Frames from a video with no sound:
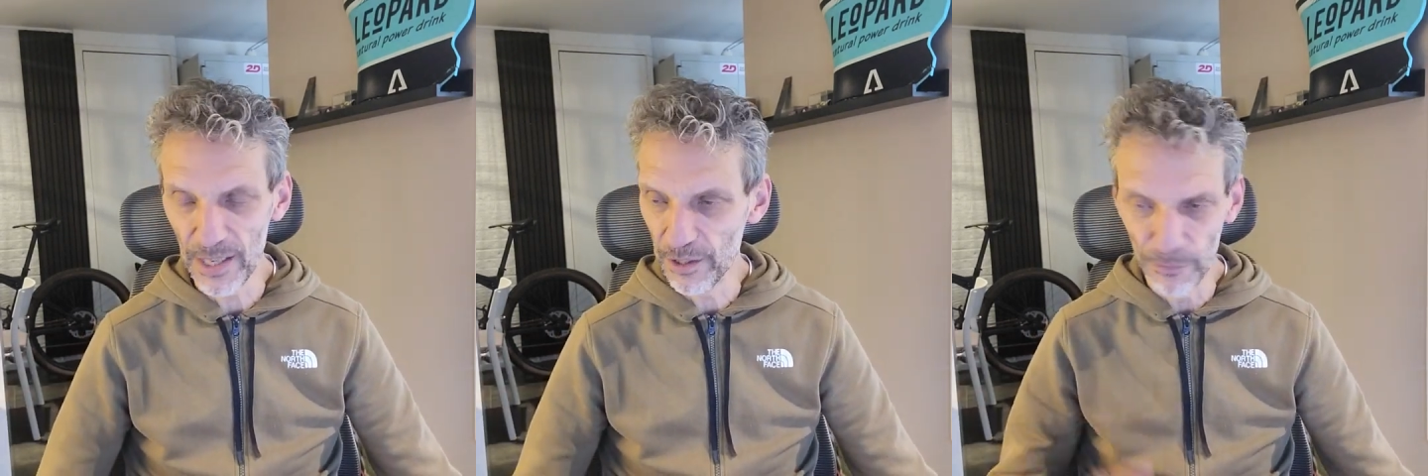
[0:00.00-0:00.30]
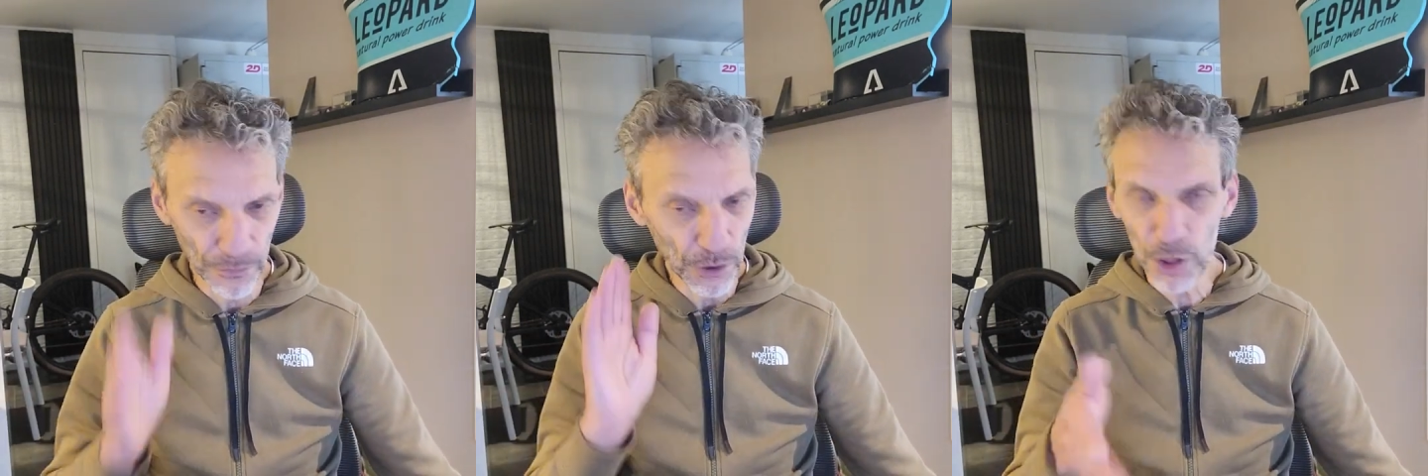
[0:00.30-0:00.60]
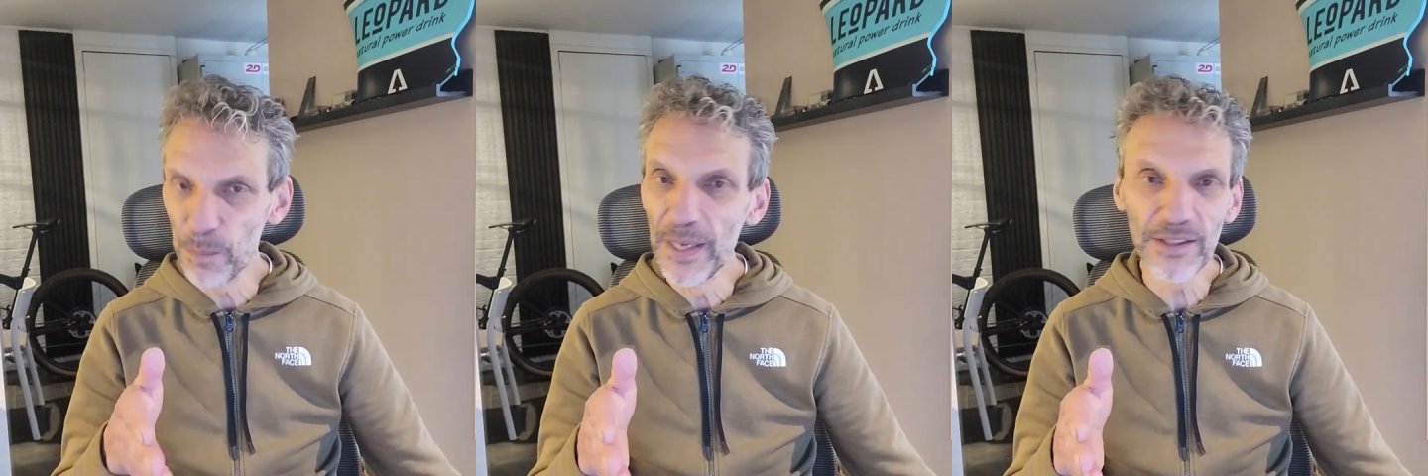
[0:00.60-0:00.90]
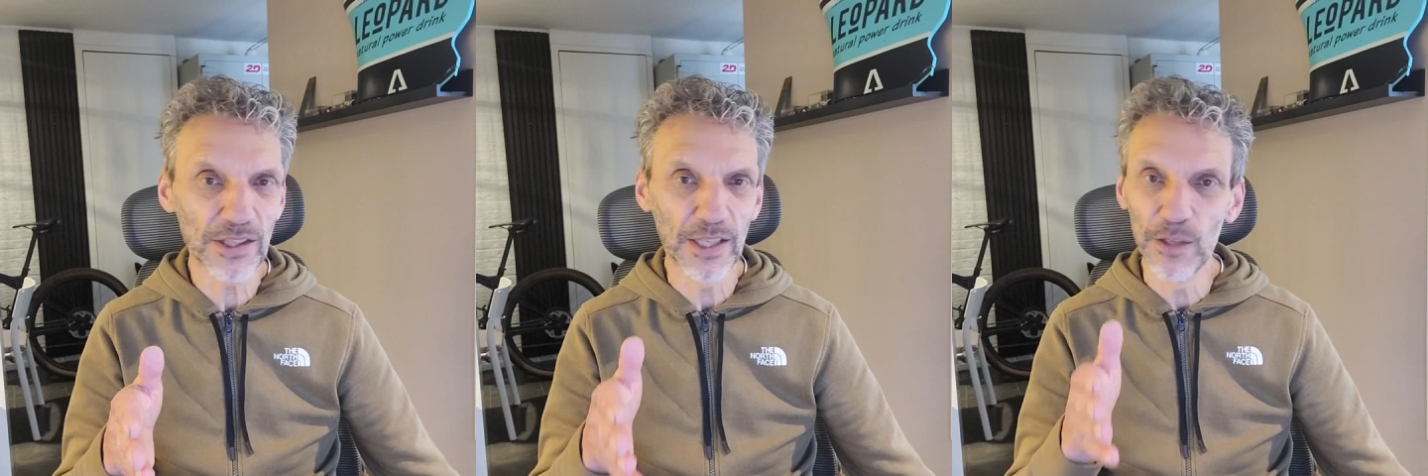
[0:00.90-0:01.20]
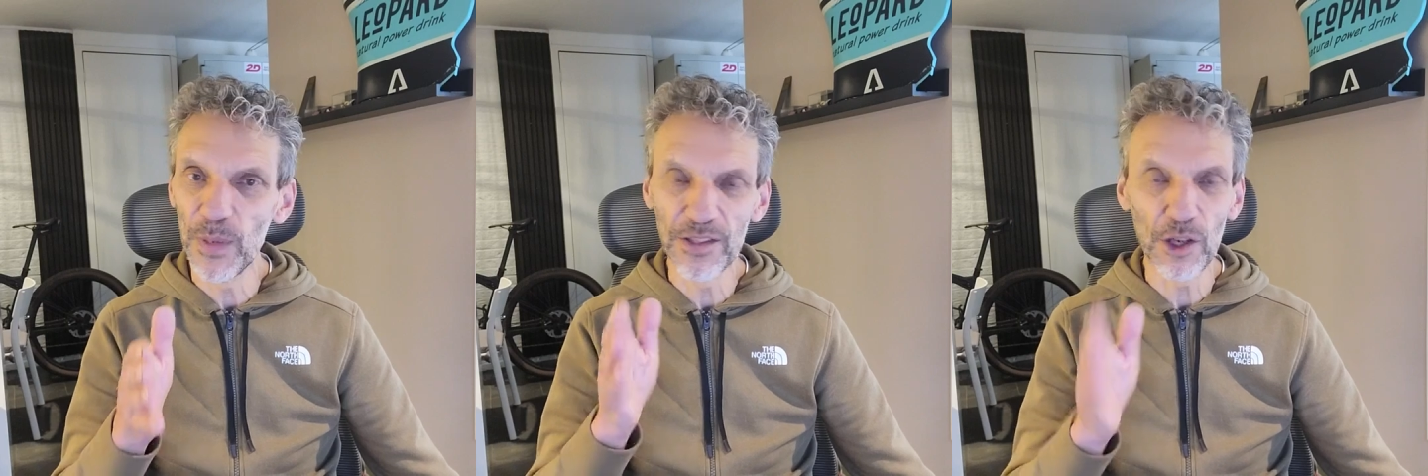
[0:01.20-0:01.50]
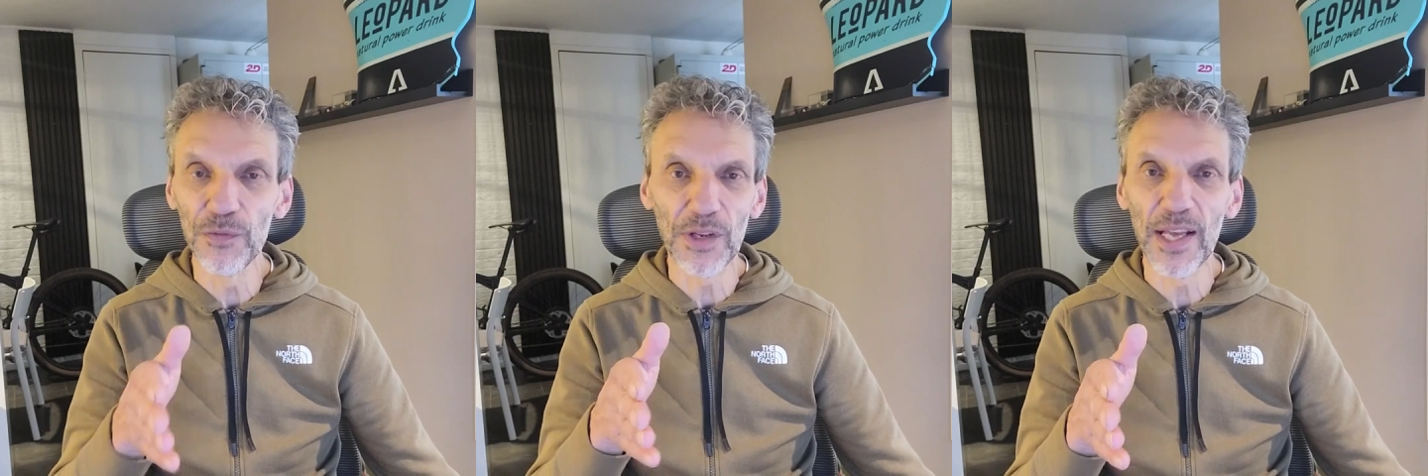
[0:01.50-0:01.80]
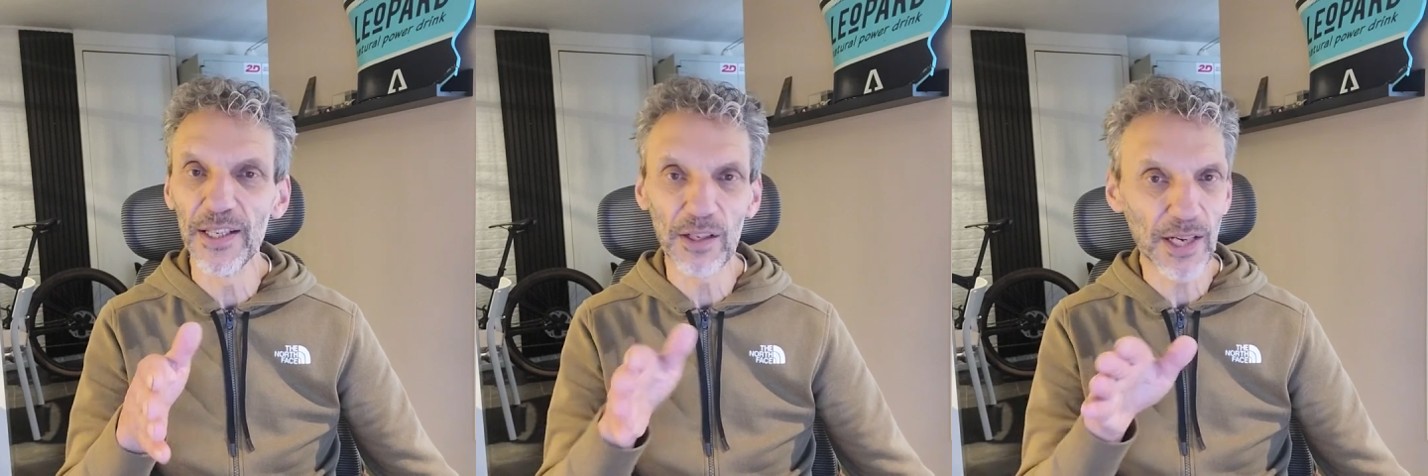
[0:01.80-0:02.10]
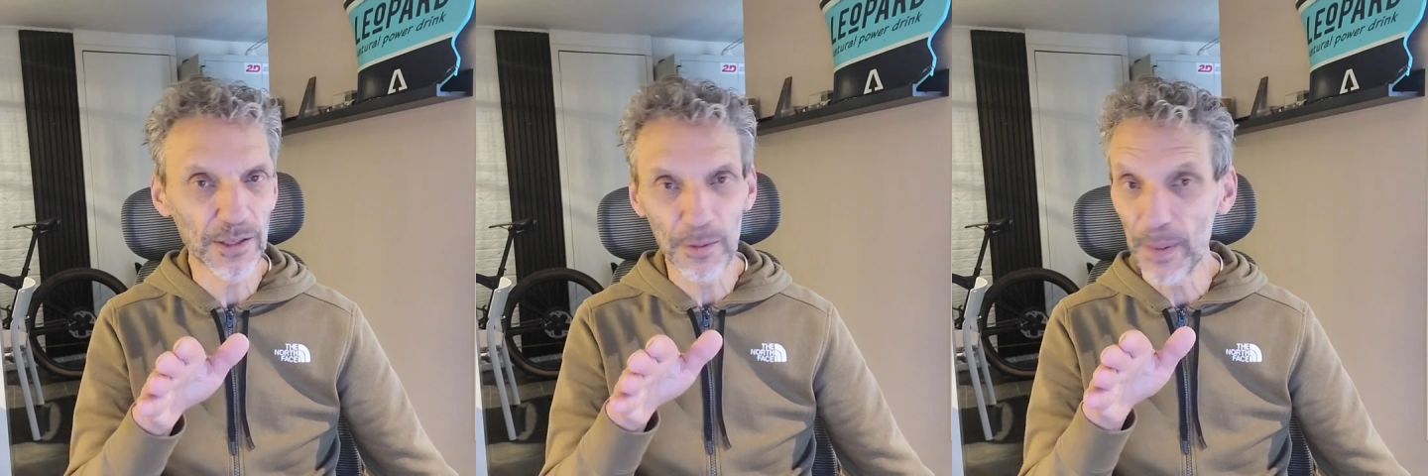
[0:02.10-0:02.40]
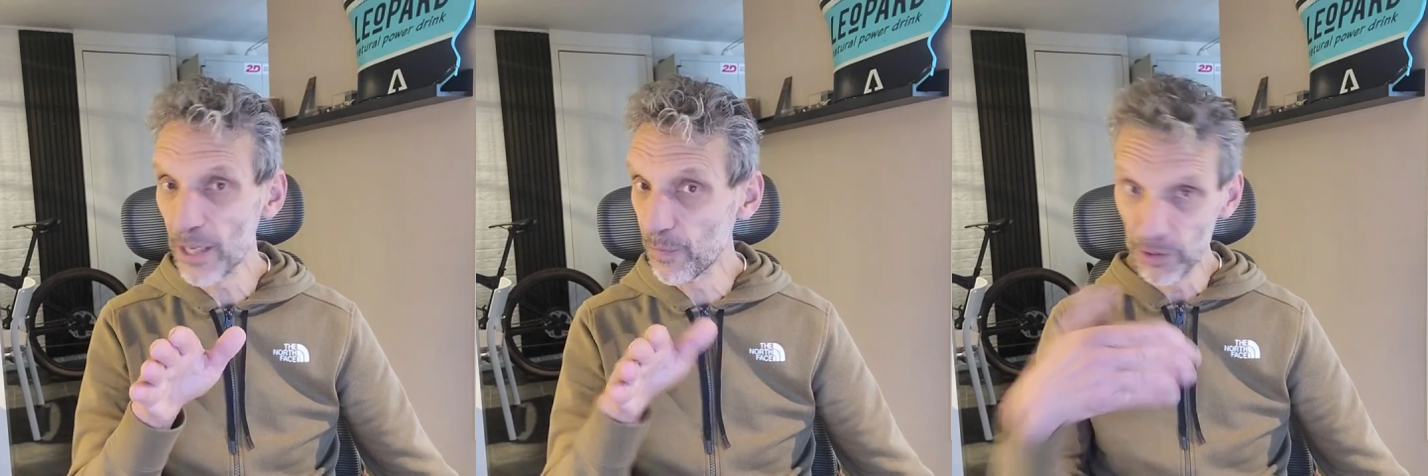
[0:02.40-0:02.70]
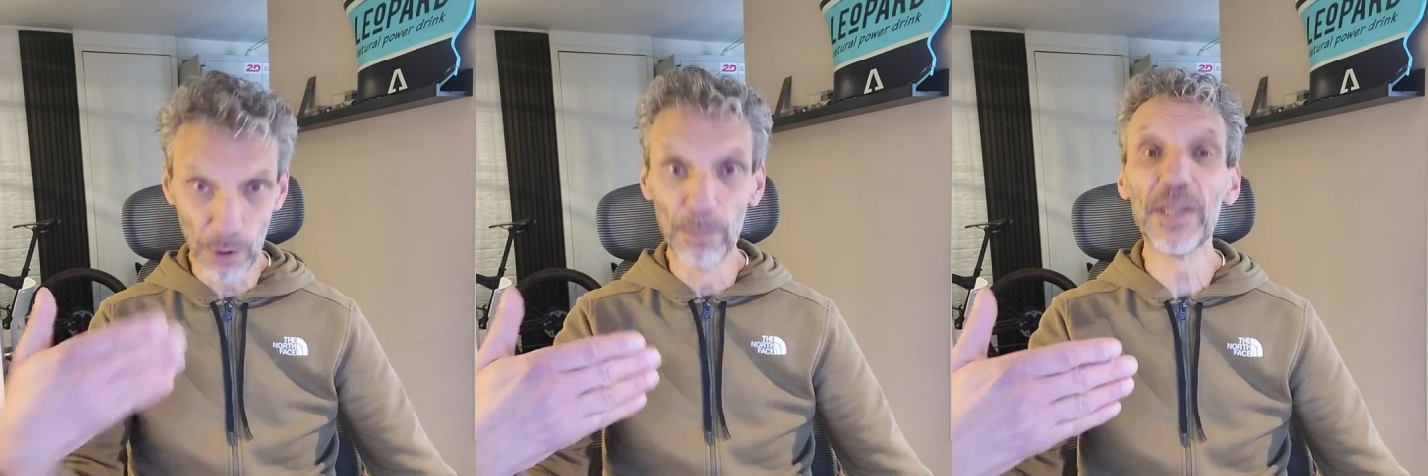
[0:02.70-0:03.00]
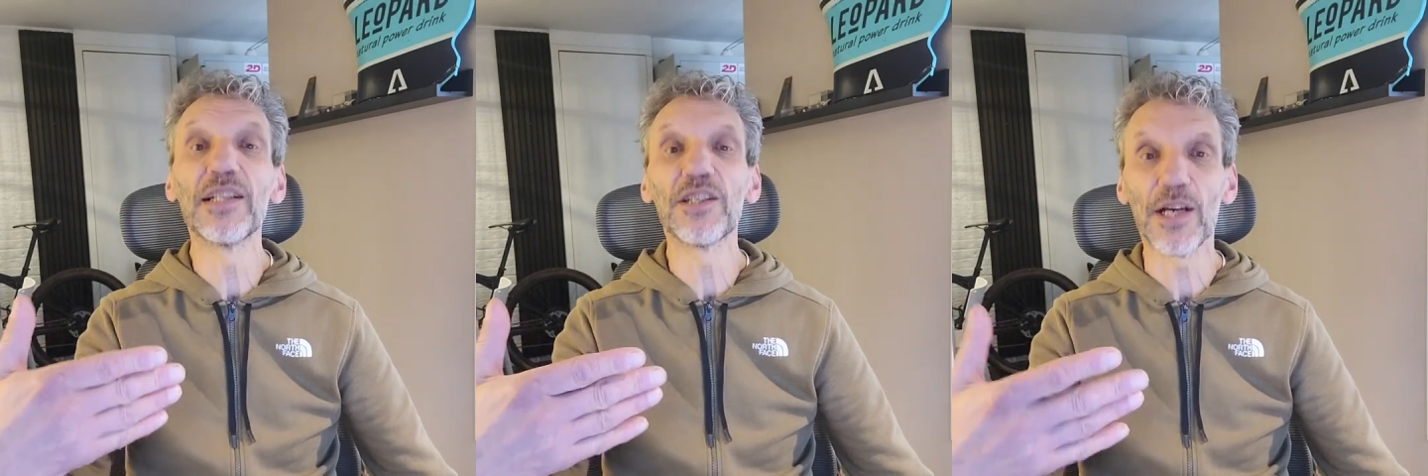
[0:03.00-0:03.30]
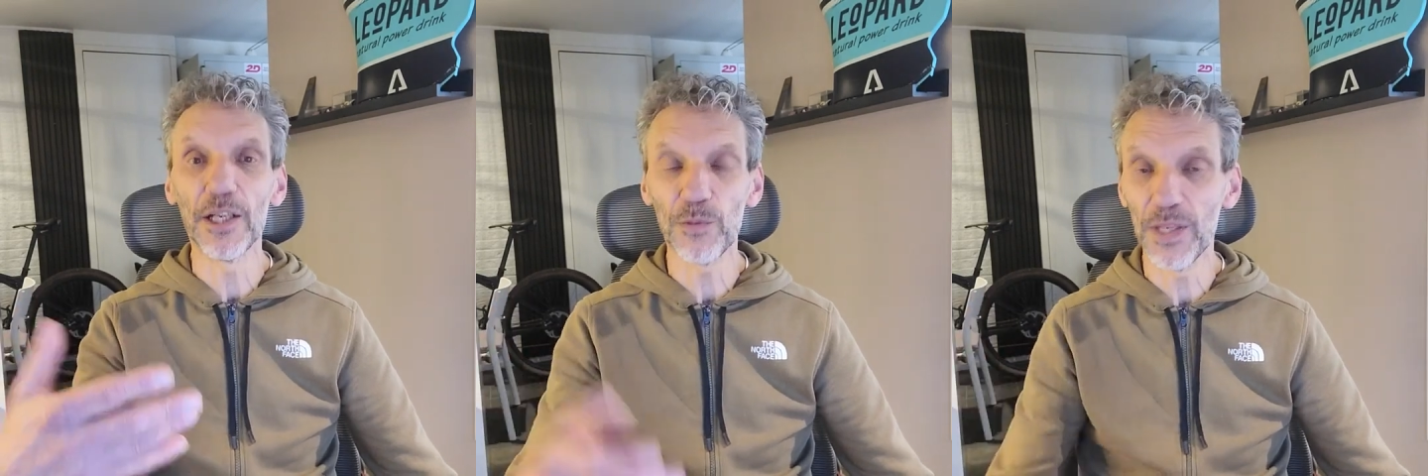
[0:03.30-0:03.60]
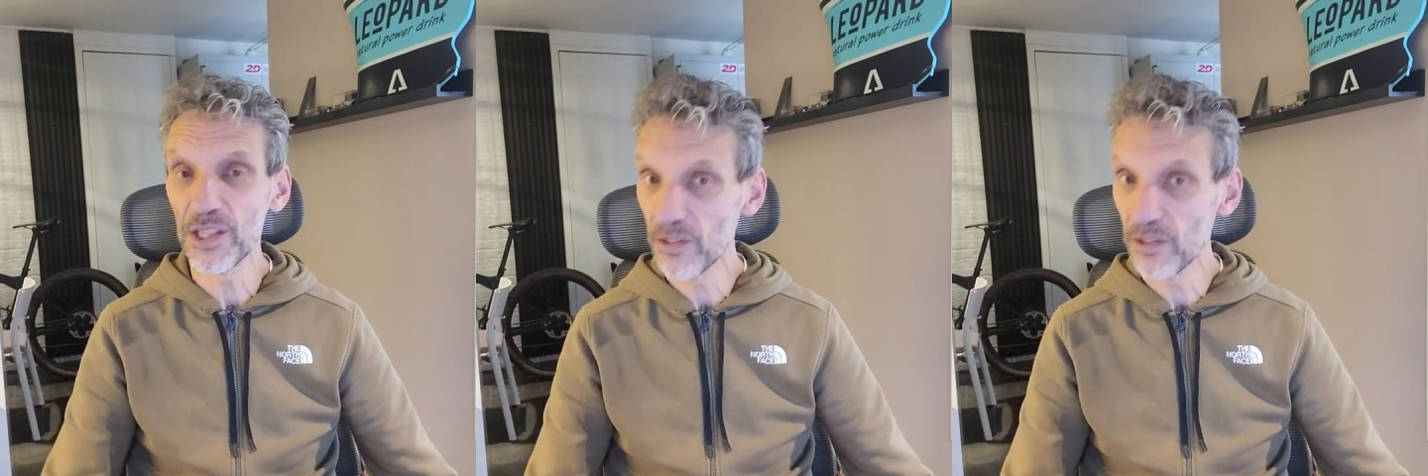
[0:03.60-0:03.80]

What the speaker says: At the first meters that he went off the line, the bike went completely sideways,